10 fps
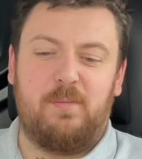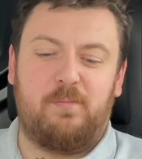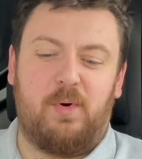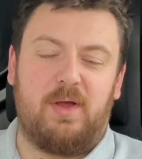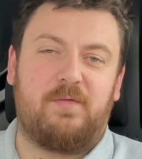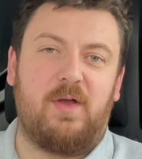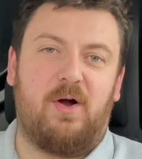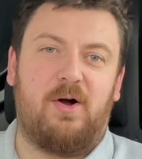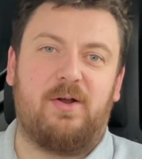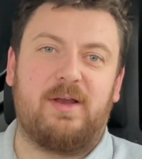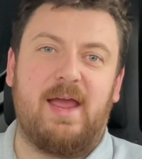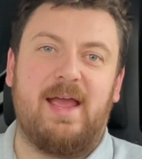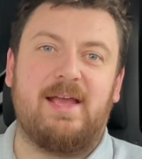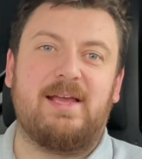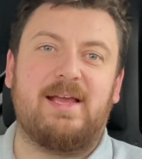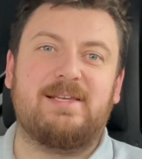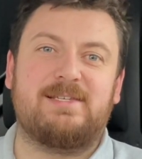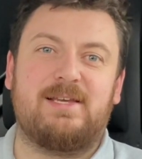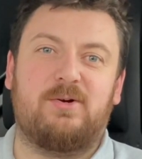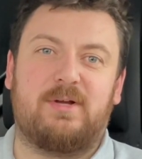But if you're on a
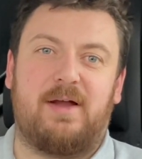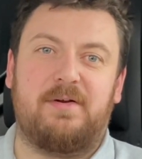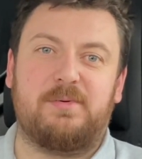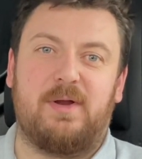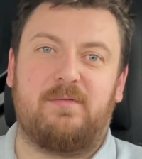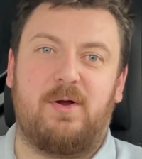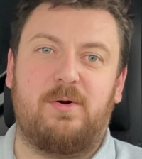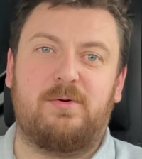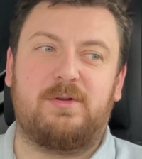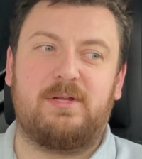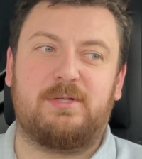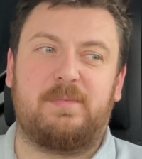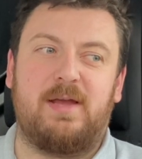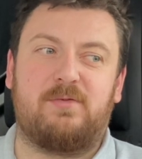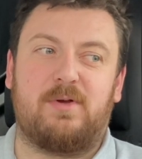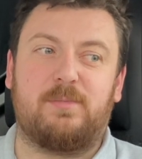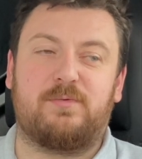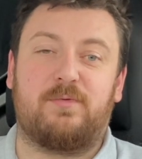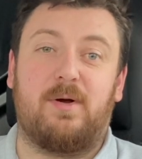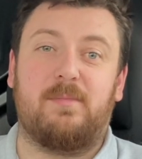single carriageway road, your speed drops
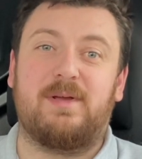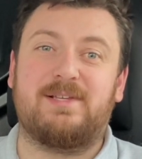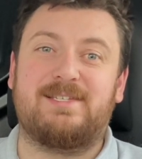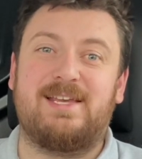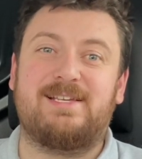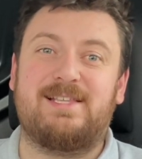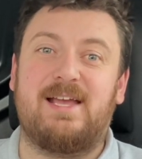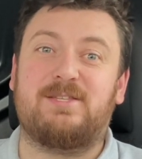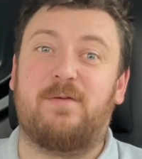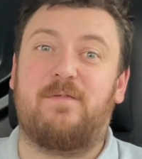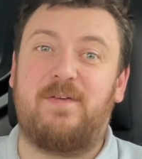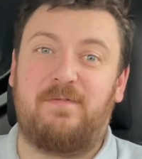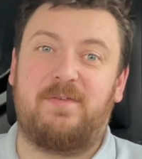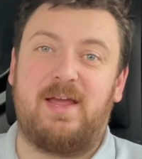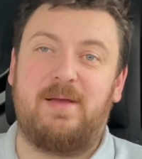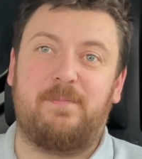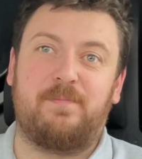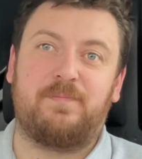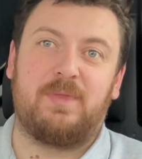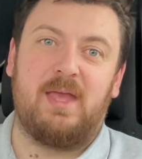from 60 to 50.
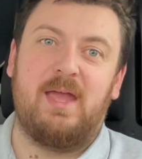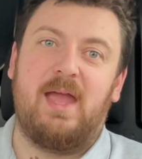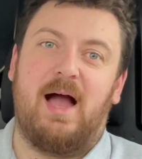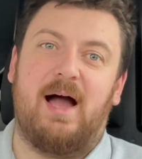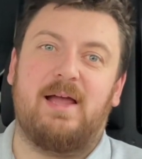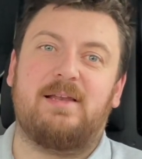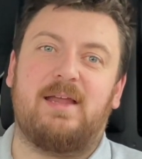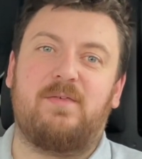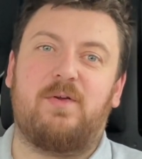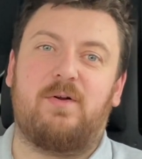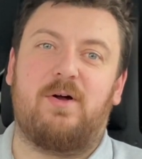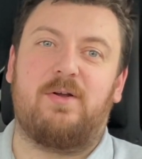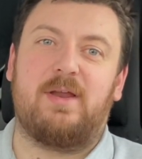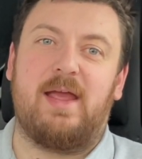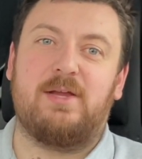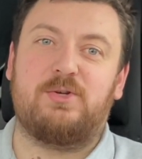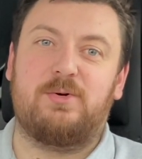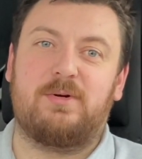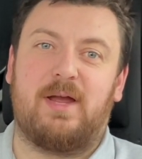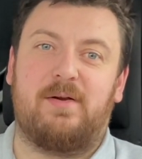And if you're on a
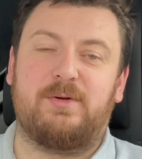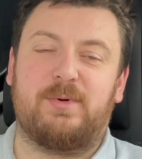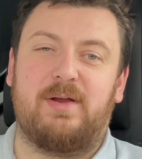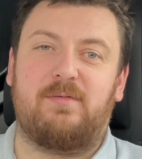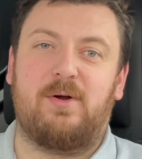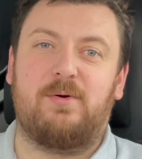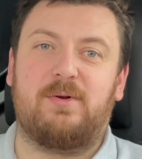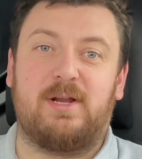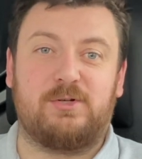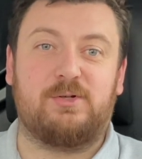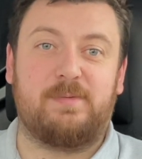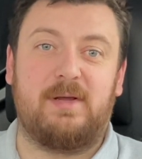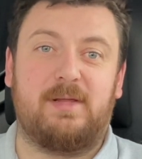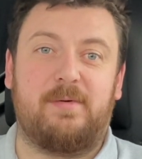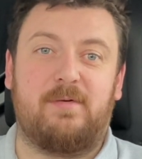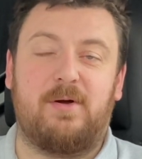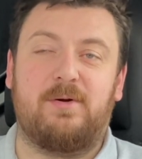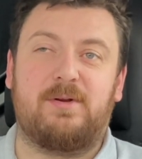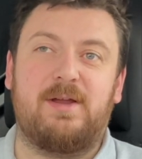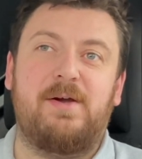dual carriageway road, national speed limit
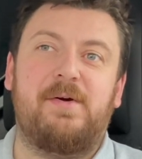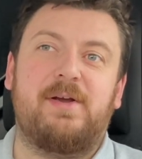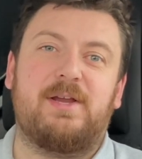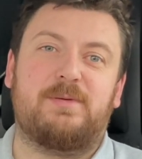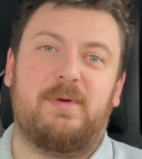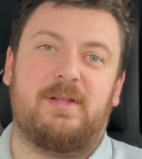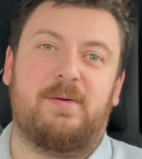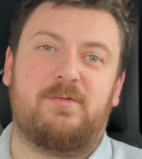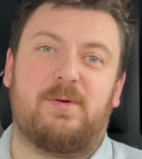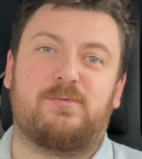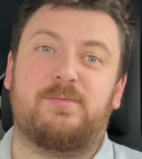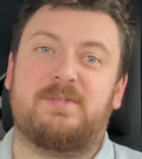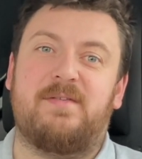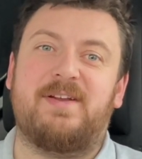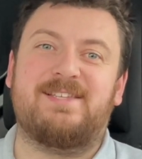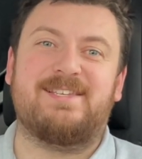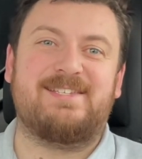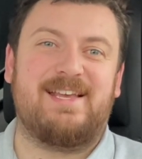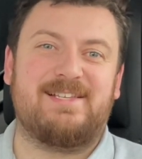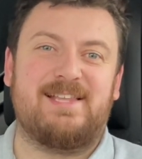road, your speed limit drops from 70 to
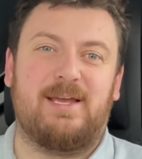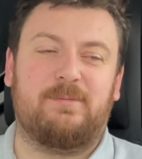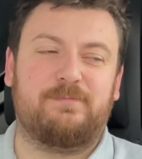60.